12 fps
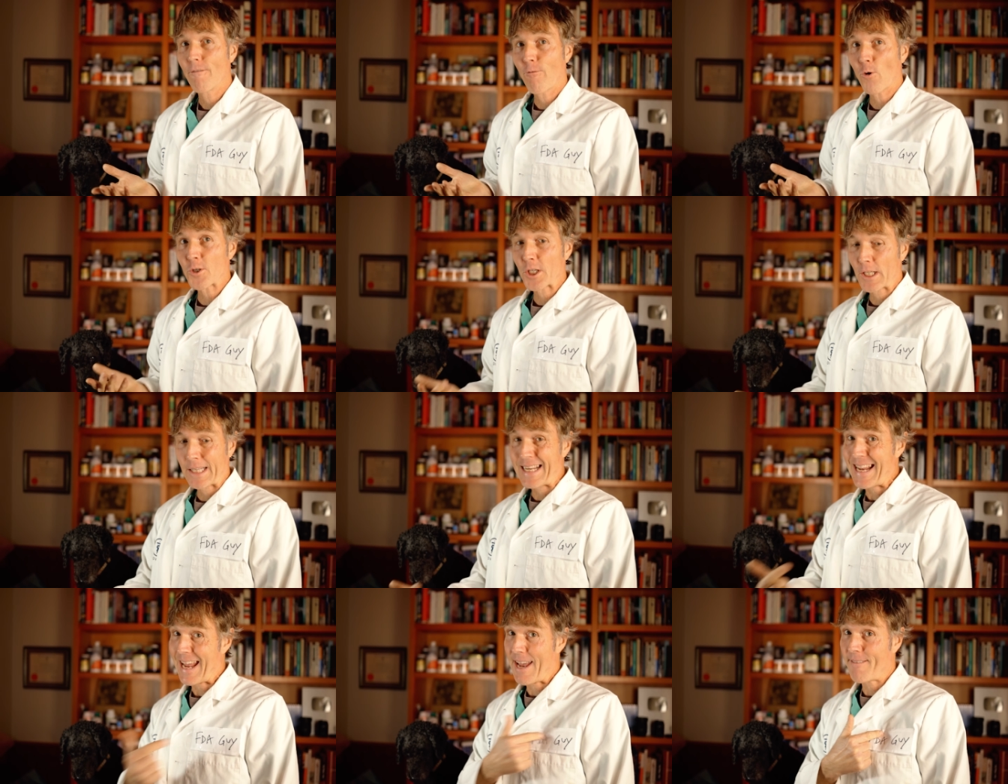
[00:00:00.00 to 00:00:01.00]

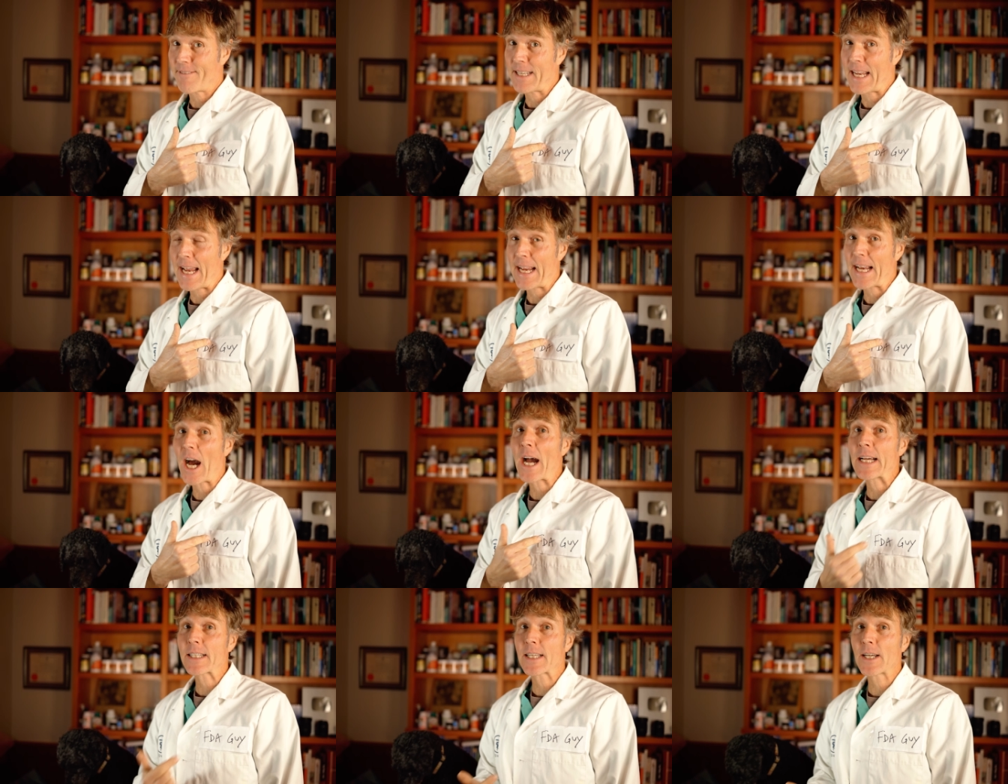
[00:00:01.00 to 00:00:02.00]
Fortunately, F D A
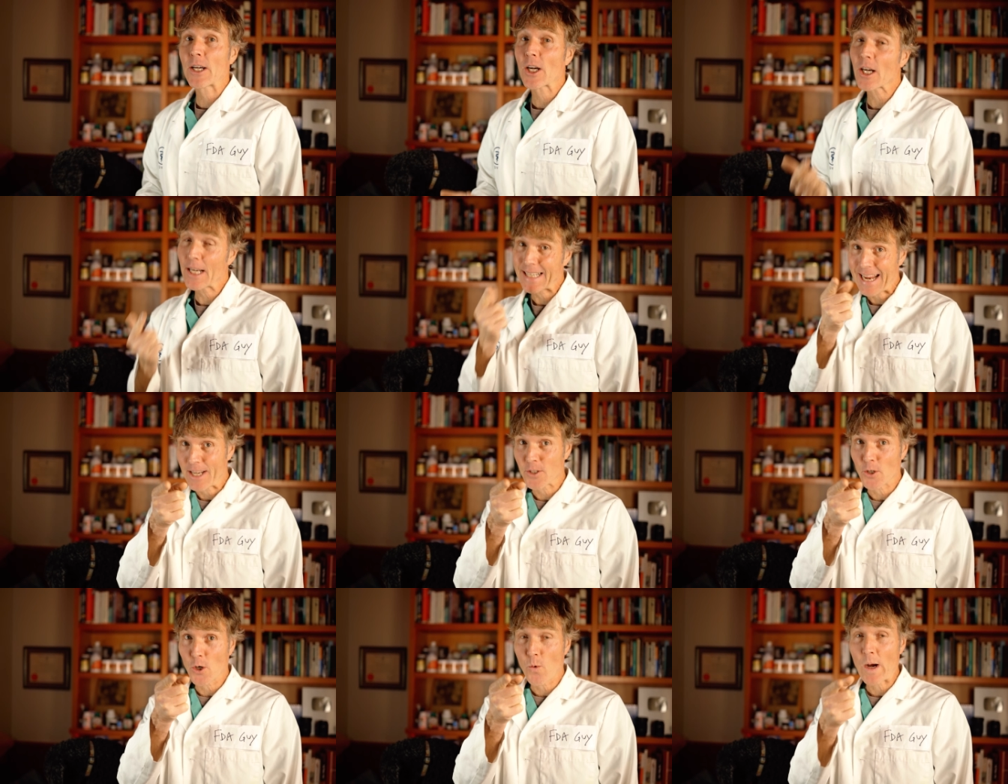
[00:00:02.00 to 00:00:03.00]
guy is here to
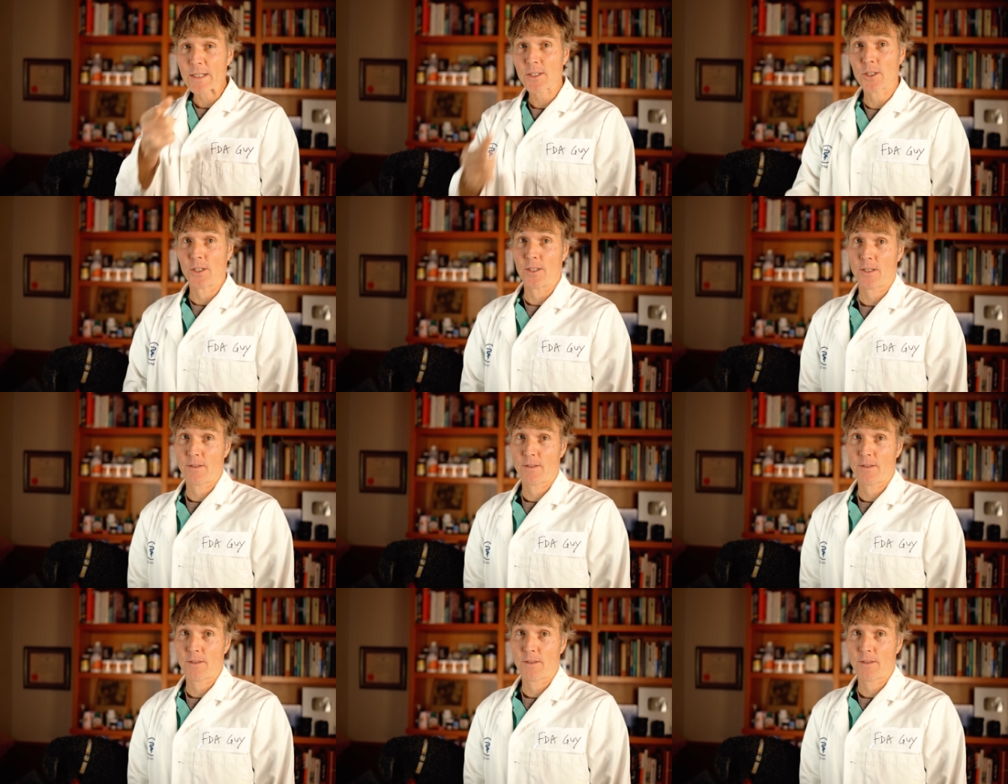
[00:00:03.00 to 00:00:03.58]
answer your questions.